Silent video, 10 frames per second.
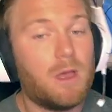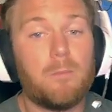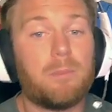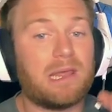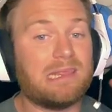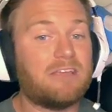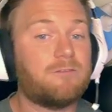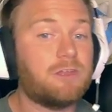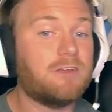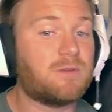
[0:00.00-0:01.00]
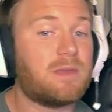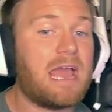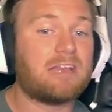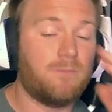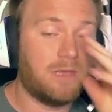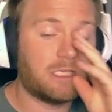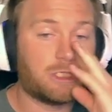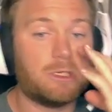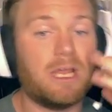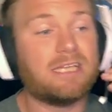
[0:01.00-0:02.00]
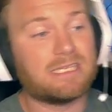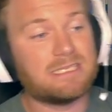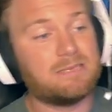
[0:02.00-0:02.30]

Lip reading: But I'd like for you to have something active because it doesn't